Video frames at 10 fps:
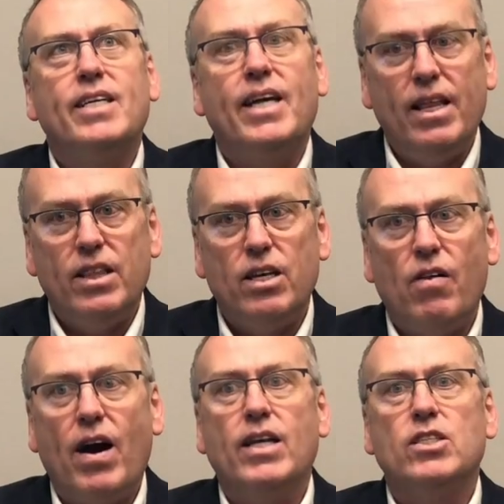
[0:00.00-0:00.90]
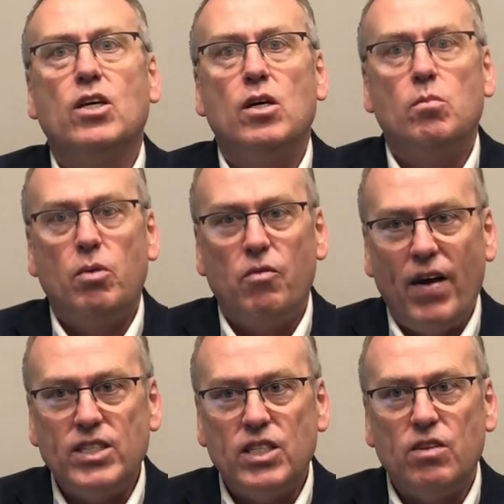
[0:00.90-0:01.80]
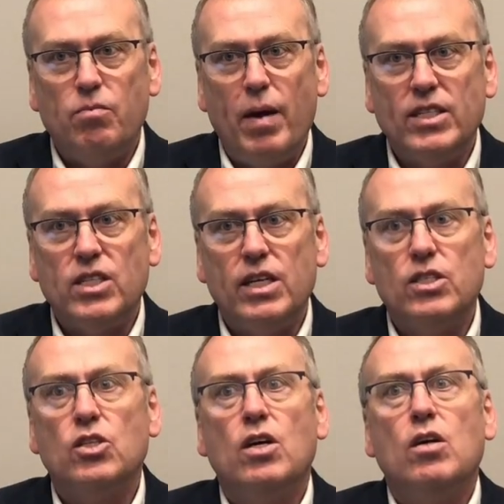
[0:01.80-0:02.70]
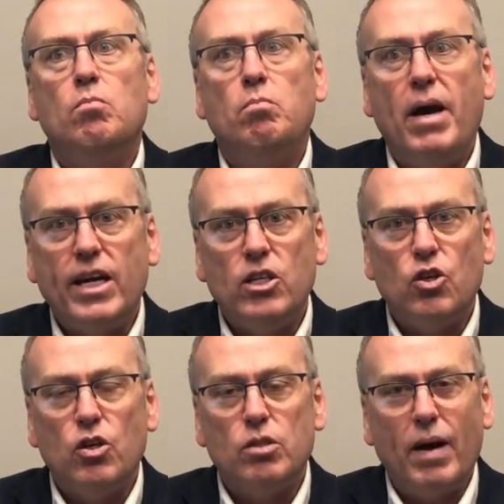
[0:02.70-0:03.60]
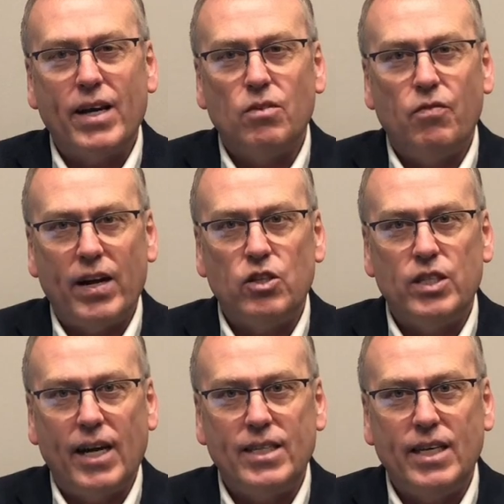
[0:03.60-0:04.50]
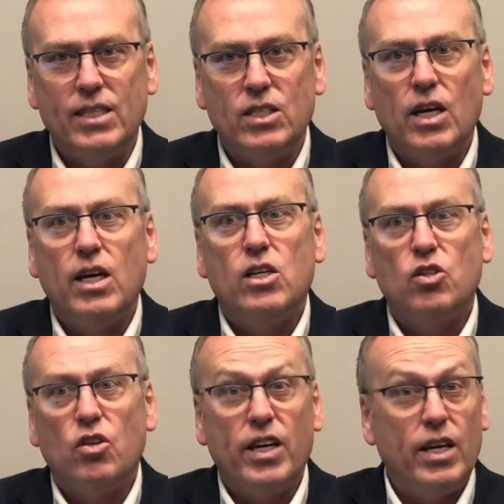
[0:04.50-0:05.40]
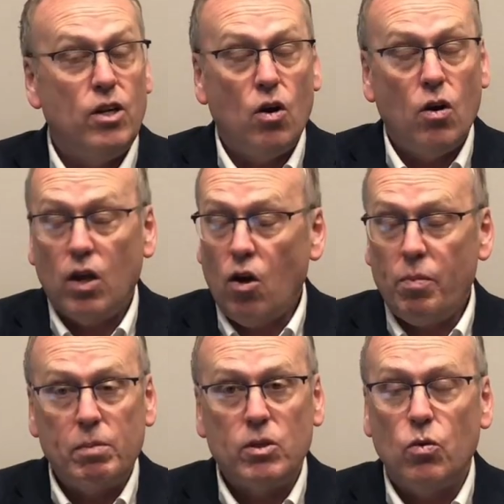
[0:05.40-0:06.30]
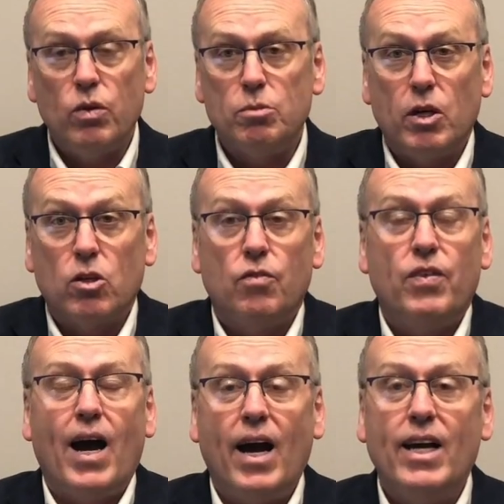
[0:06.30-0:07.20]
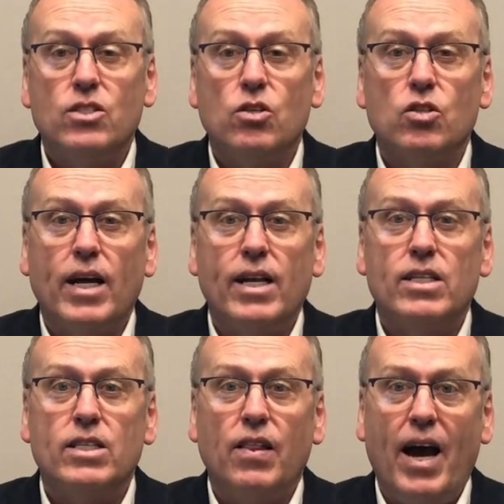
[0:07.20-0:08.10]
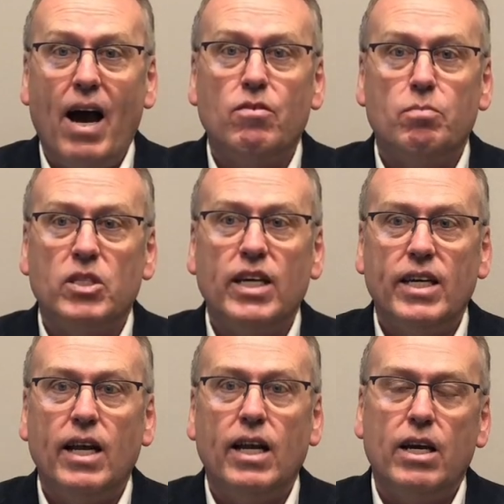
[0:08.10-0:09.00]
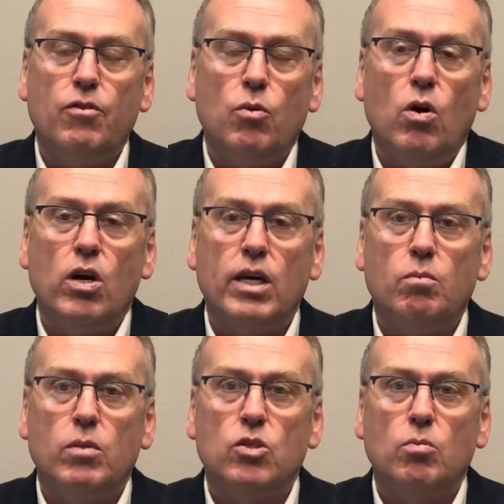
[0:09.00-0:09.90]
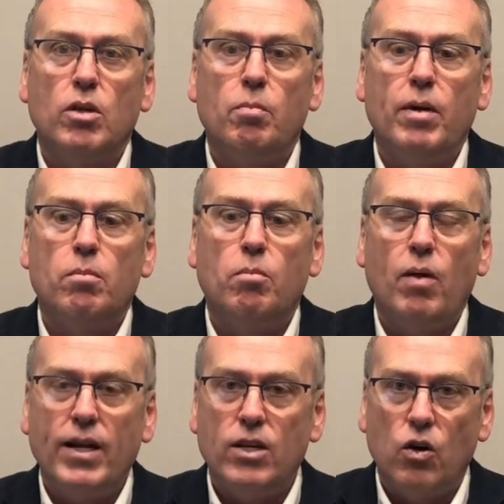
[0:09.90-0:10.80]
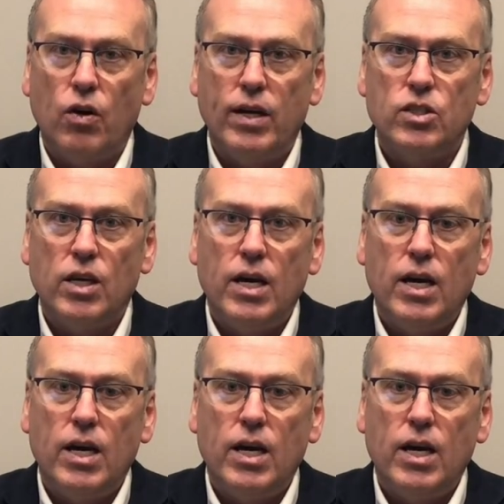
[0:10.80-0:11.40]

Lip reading: getting the device, preventative maintenance, making sure it's back to factory settings, so that you know, a lot of people do this because of the ISO standards that they have, particularly if you're working with some of the big brand owners,